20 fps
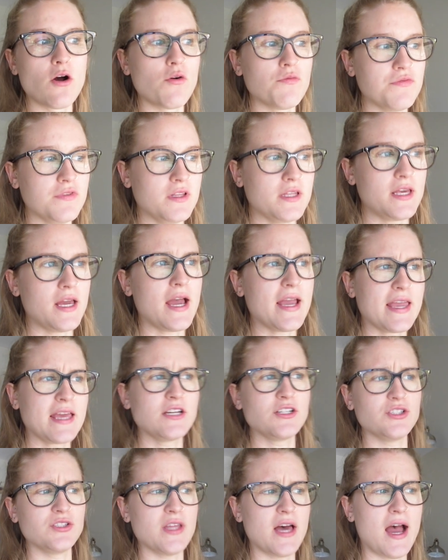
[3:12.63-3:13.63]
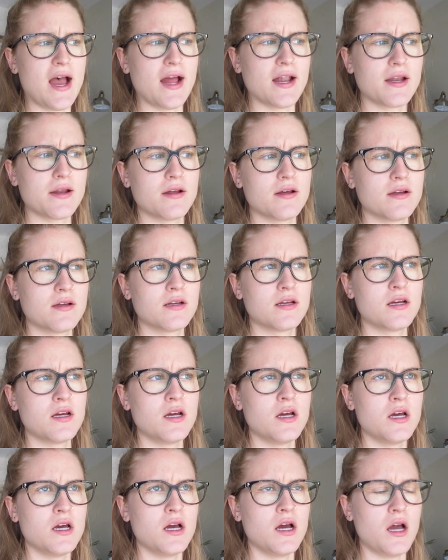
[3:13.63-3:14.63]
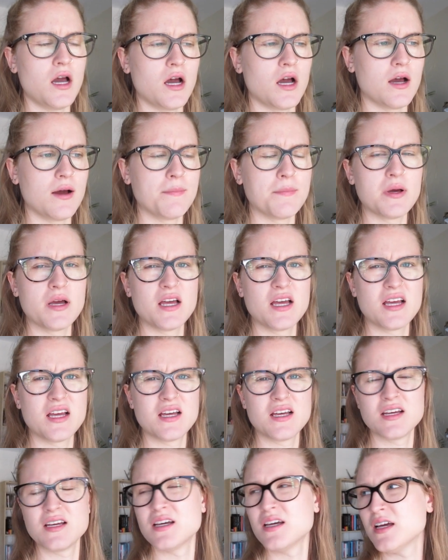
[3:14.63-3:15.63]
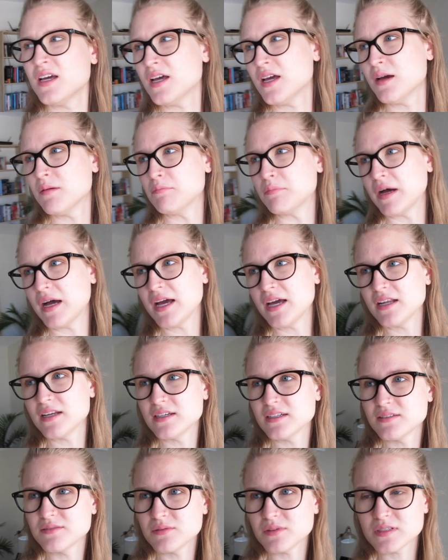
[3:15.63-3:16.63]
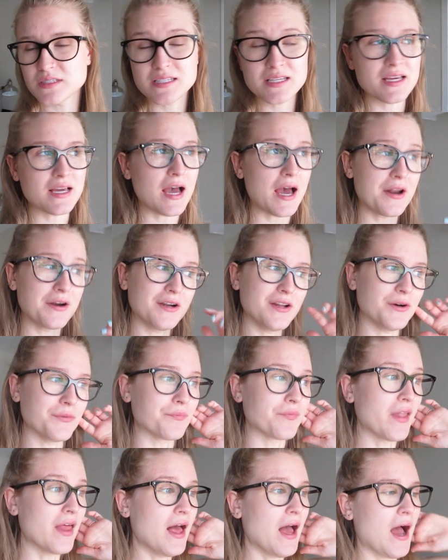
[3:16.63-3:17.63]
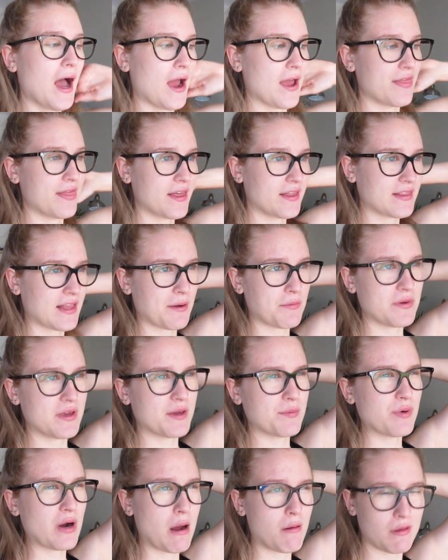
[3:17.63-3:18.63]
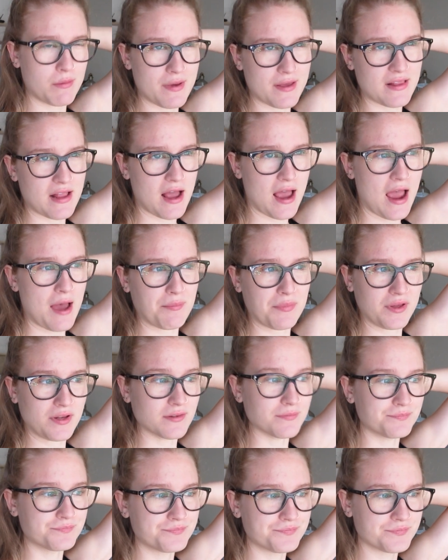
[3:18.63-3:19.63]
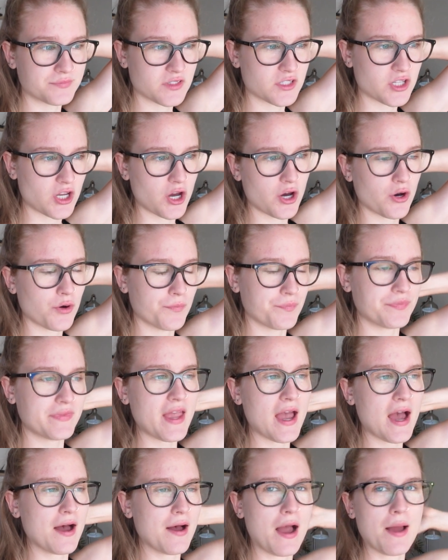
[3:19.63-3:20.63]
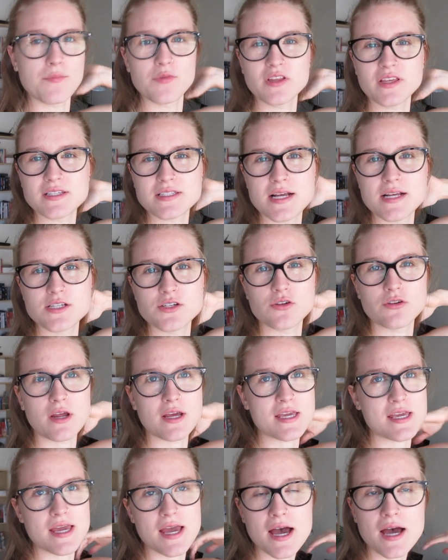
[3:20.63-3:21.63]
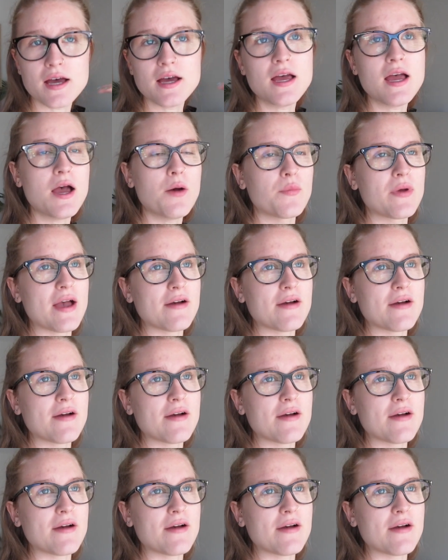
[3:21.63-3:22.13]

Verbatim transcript: Hopefully I can do that. Um, but we'll see. I don't know. I think that we can probably make that happen. So yeah, I'm really excited to go to Ikea.